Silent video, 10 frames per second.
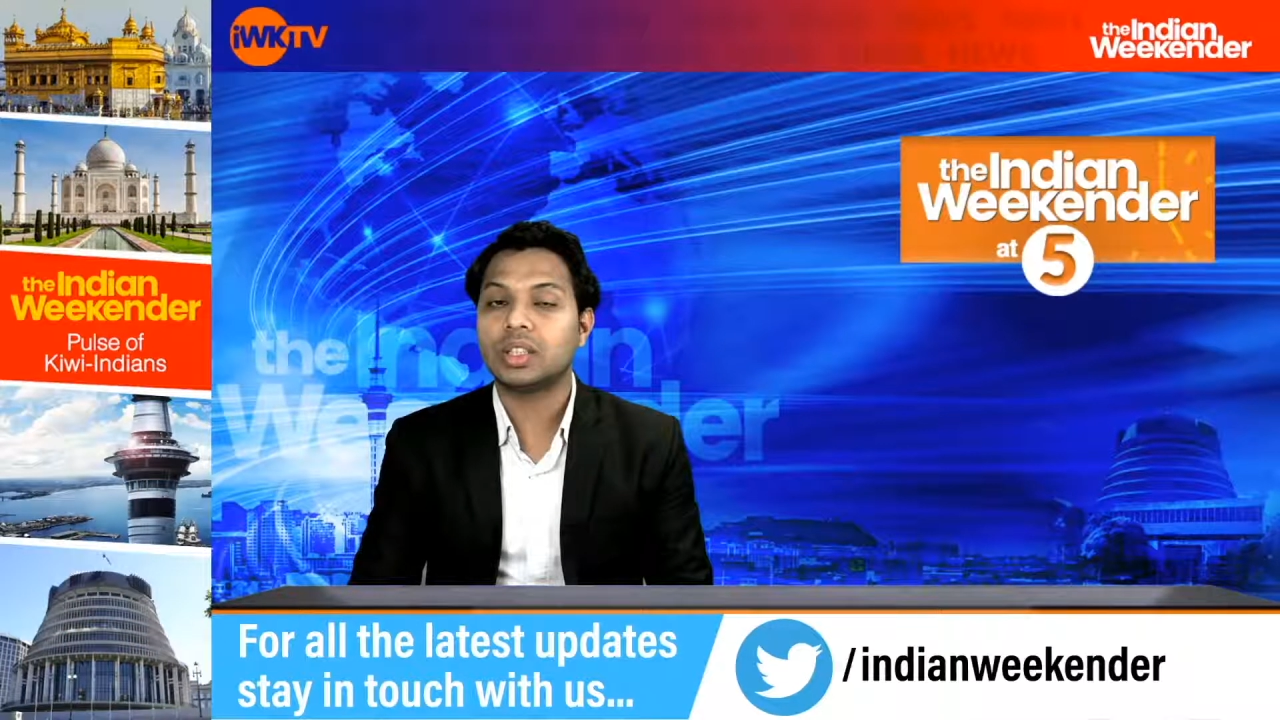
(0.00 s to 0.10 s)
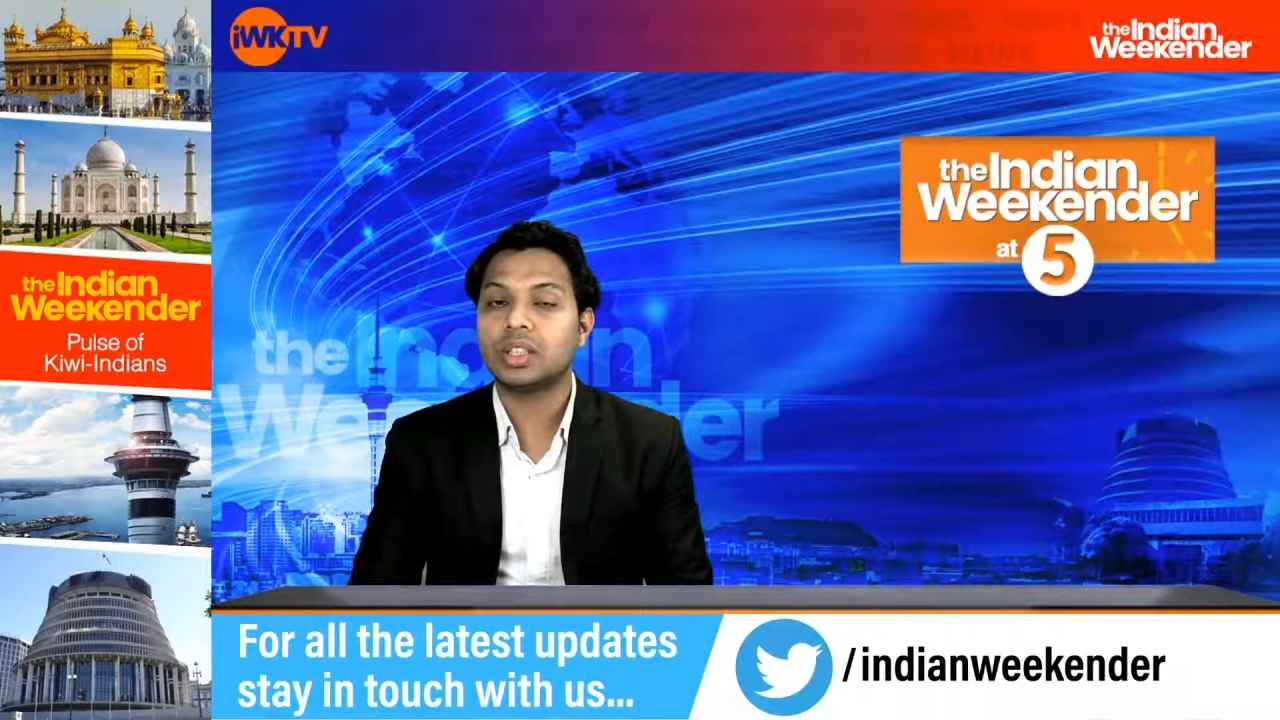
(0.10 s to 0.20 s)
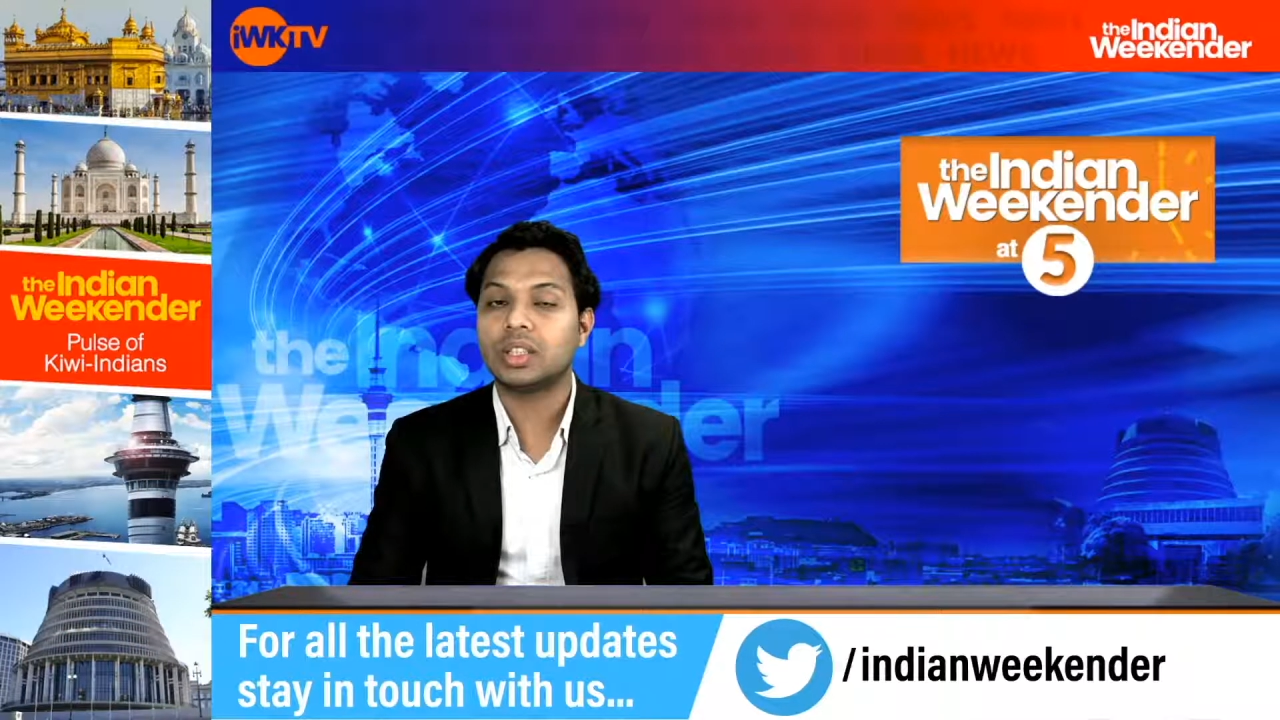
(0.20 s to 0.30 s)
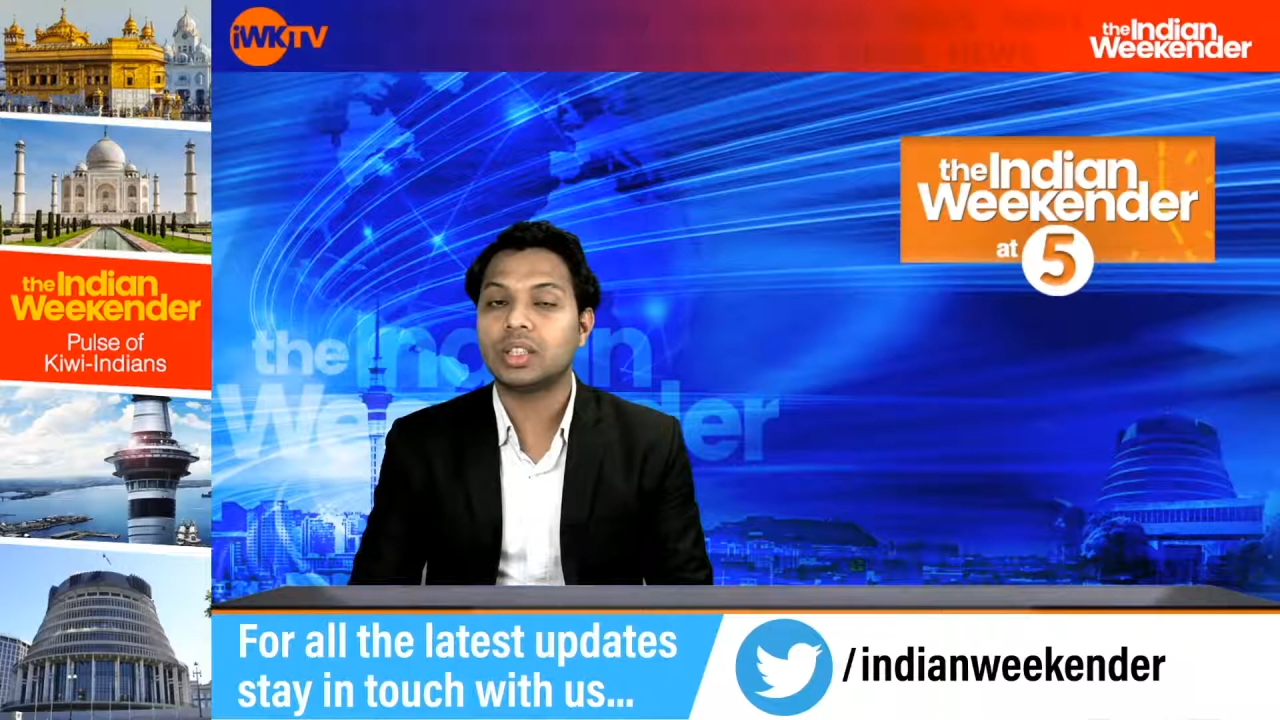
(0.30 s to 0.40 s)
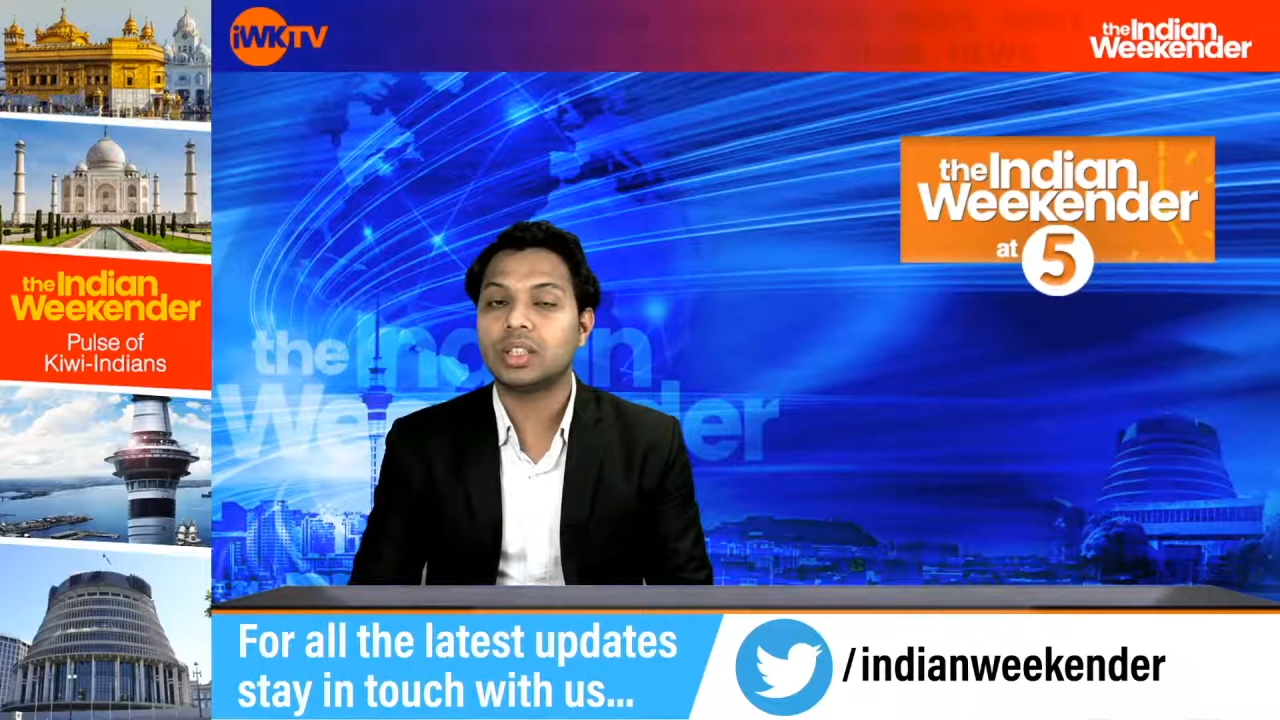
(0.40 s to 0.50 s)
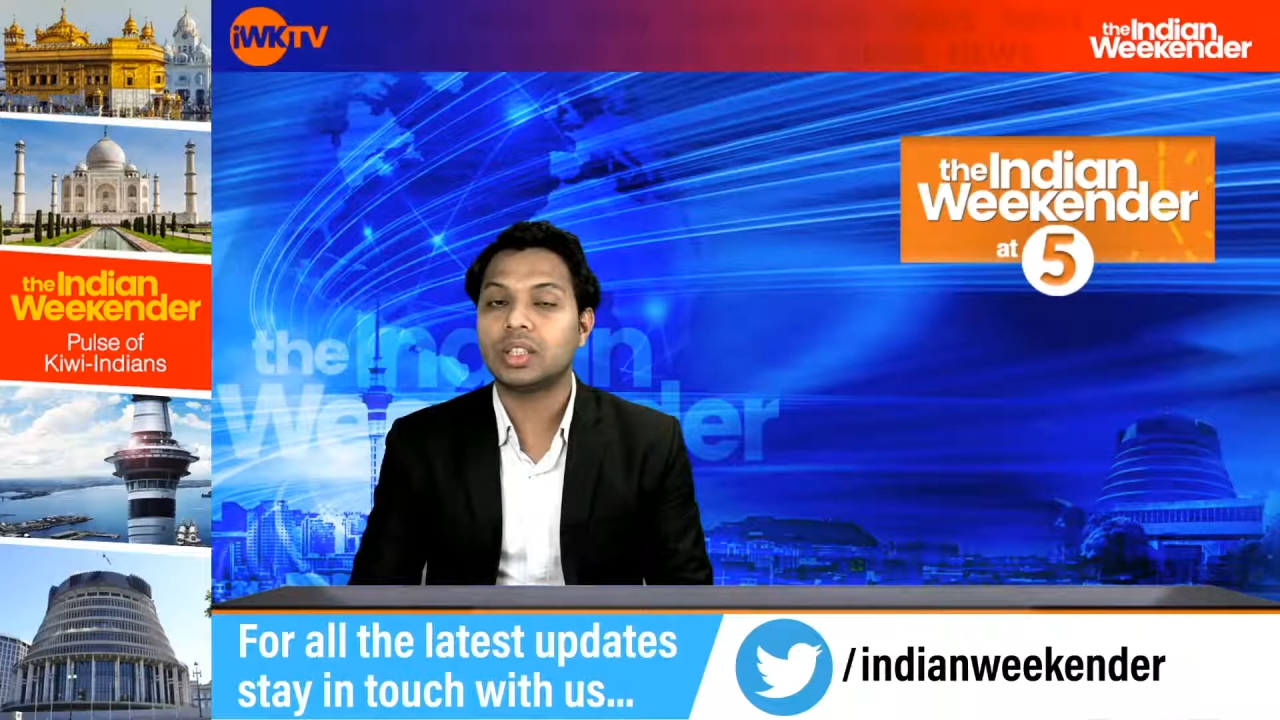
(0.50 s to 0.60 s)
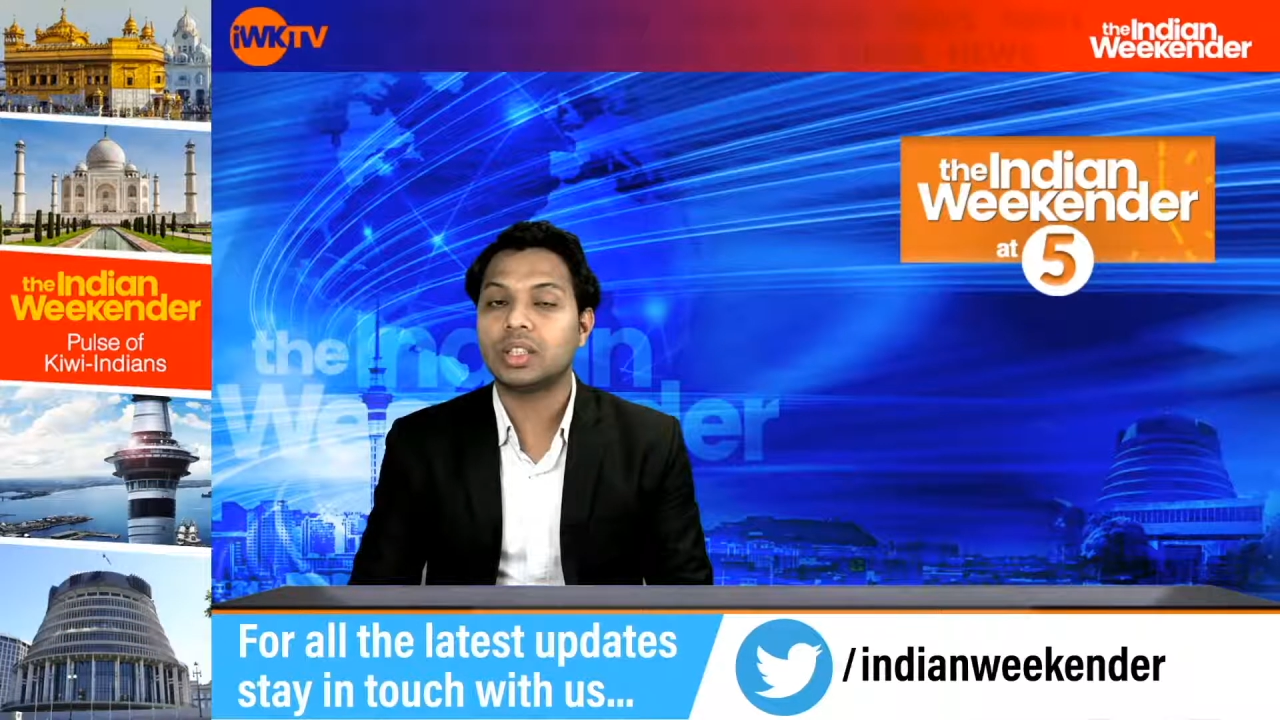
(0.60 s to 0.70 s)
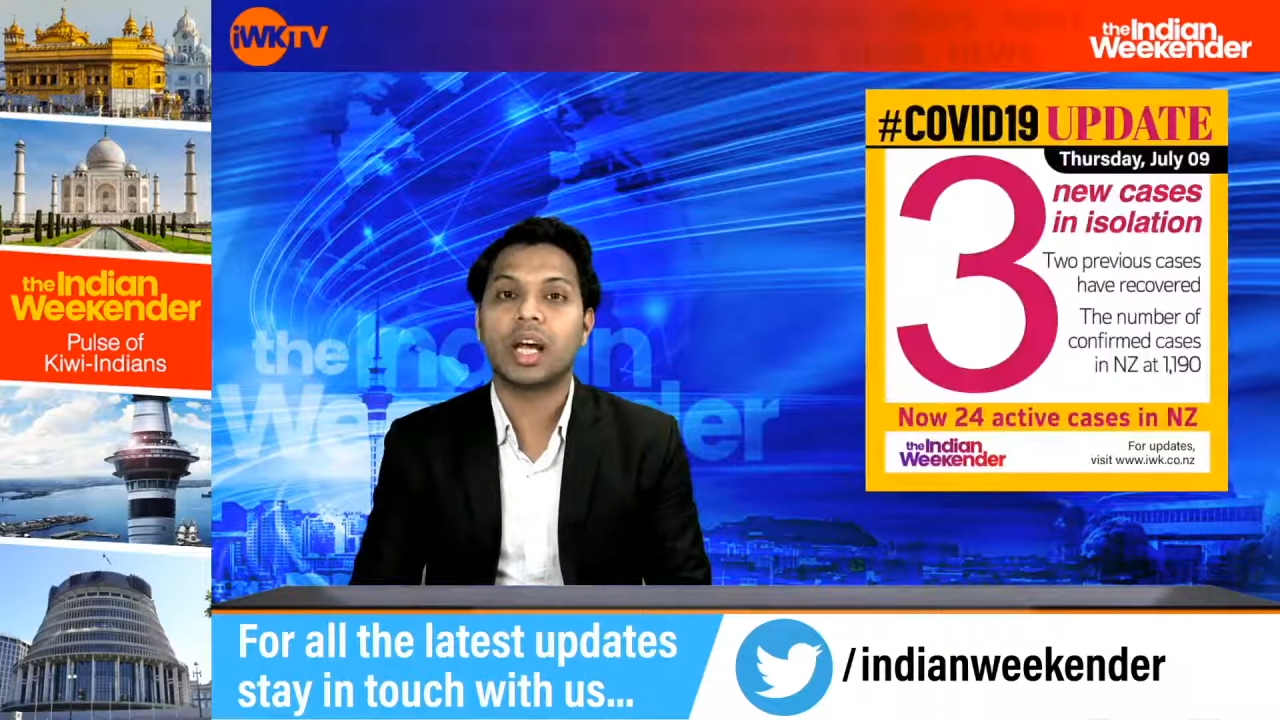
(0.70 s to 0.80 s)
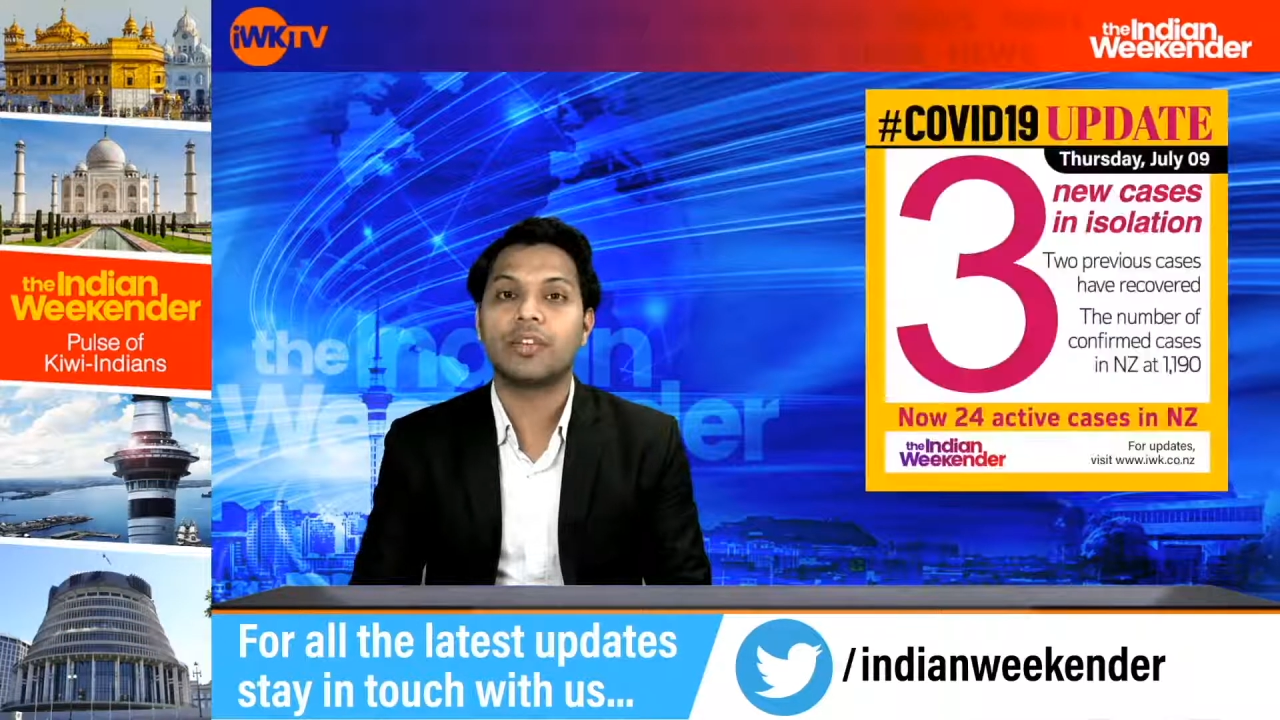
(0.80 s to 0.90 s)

on 3rd July